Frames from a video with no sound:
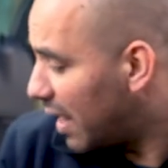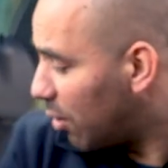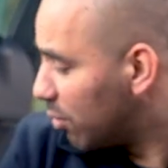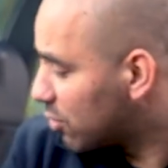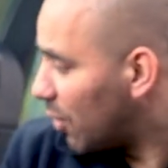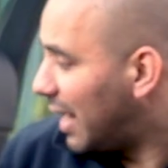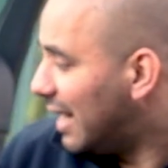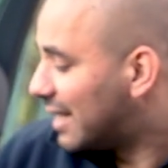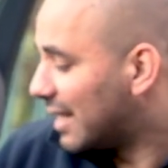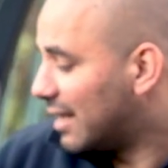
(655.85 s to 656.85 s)
They're also
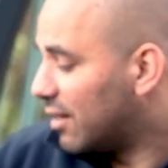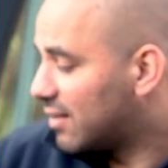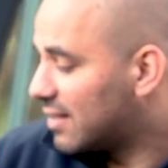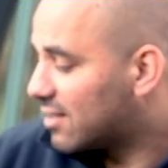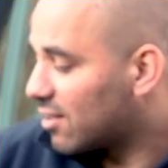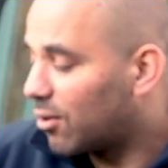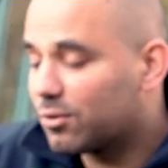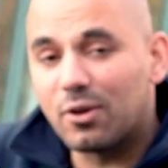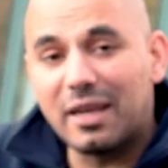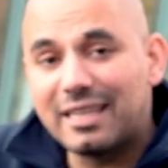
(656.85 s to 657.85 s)
heated. The seats are
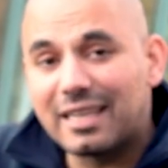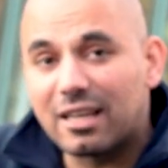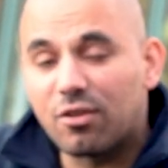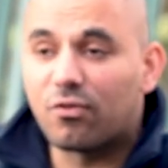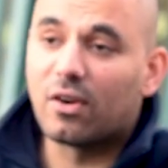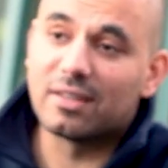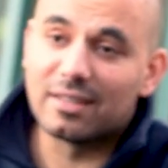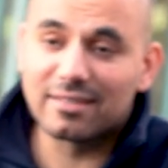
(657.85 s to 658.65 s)
also heated at the front.